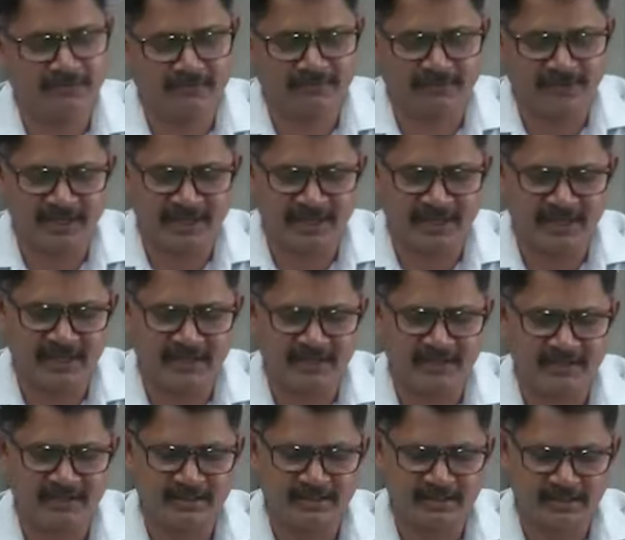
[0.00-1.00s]

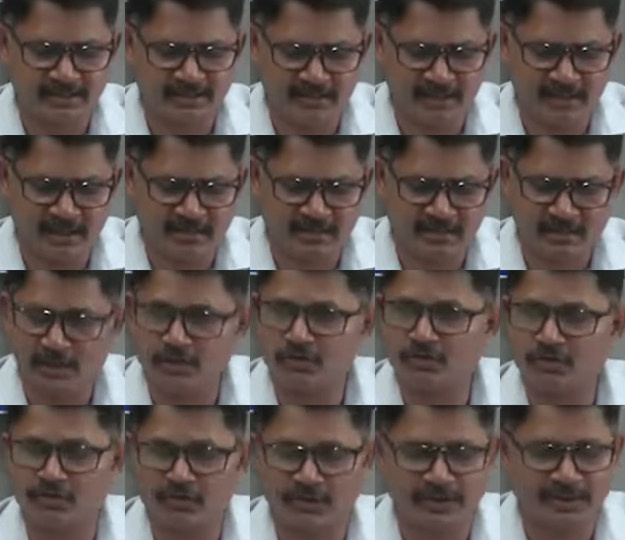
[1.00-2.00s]
firing got
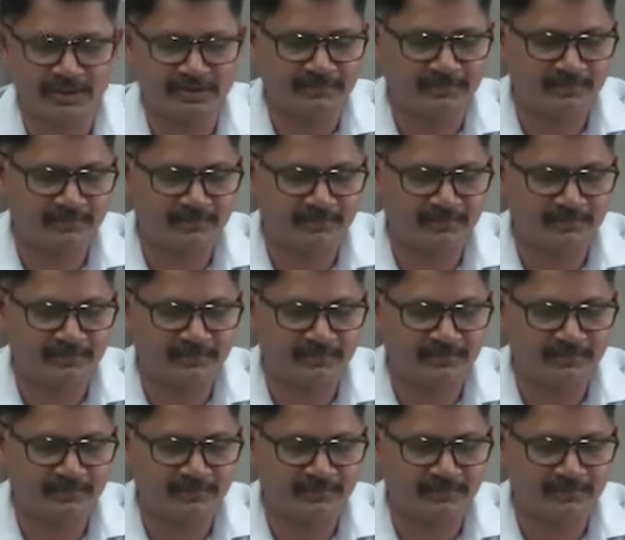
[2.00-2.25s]
controlled.